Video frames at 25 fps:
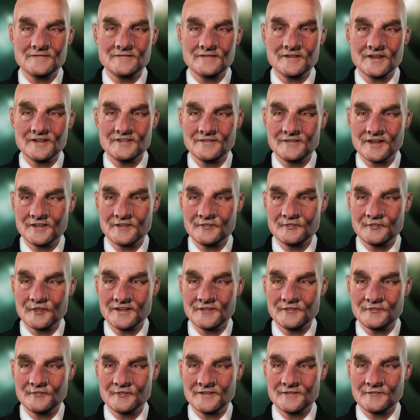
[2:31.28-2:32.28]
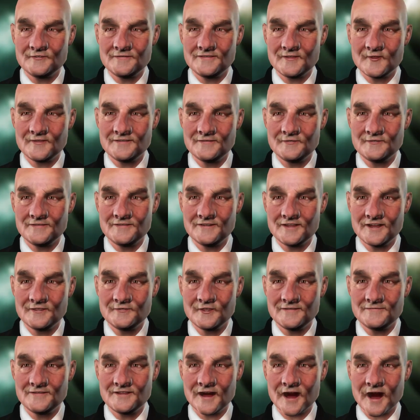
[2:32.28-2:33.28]
As the Egyptians were
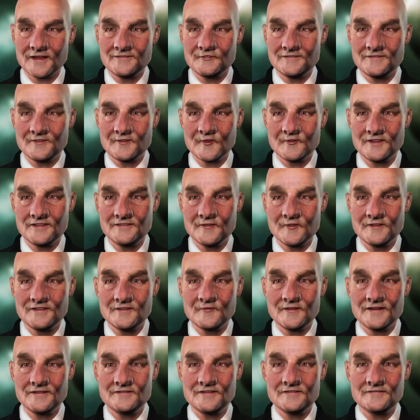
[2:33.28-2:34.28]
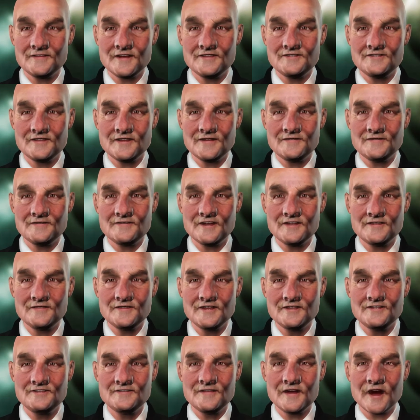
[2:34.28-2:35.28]
undoubtedly much cleverer than we give them
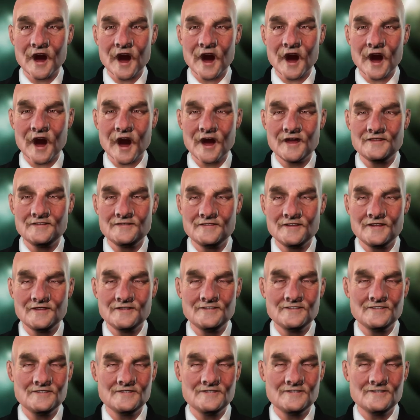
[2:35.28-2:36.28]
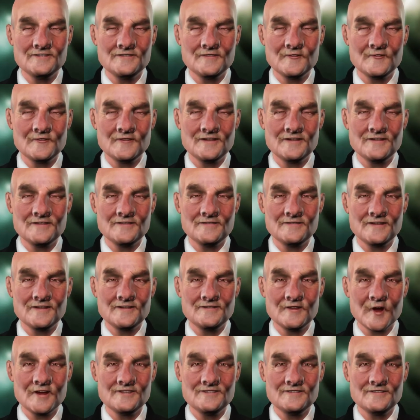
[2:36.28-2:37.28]
credit, I believe, as do a few
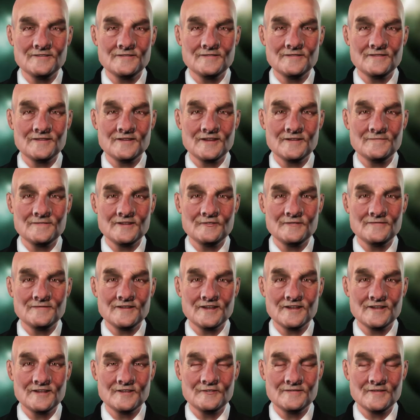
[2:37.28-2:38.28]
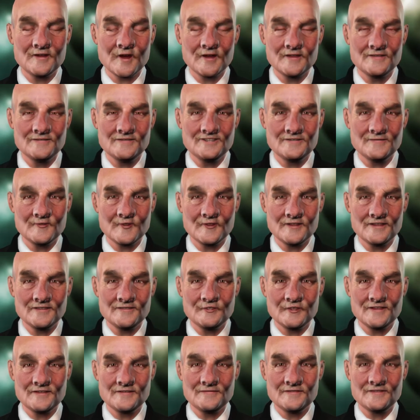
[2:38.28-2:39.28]
others, that the huge blocks were
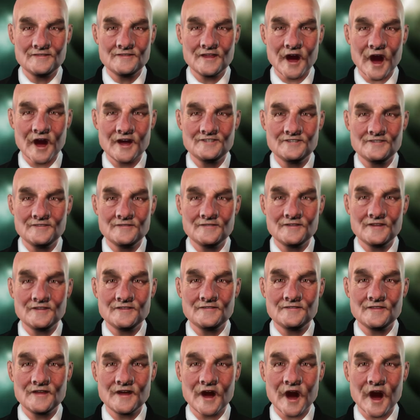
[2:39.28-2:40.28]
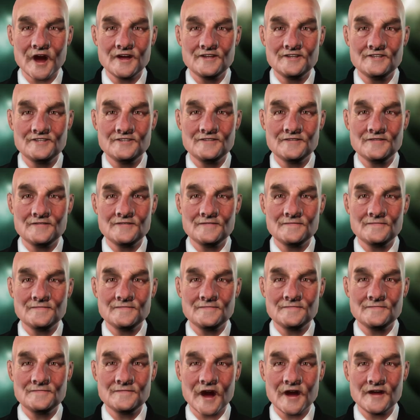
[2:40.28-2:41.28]
actually cast in place,
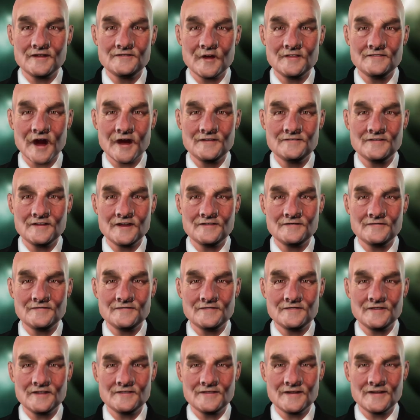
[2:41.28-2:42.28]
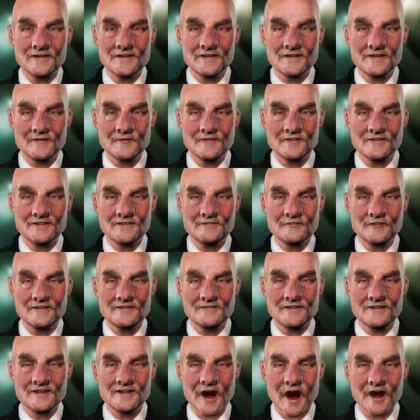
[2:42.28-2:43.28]
rather like we pour concrete
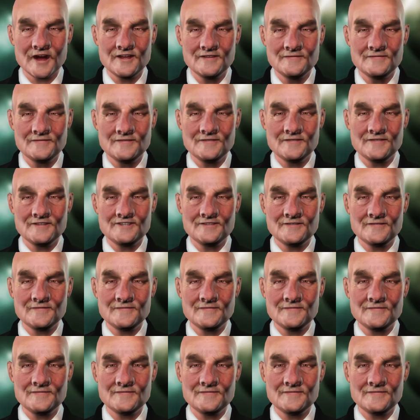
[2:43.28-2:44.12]
into moulds.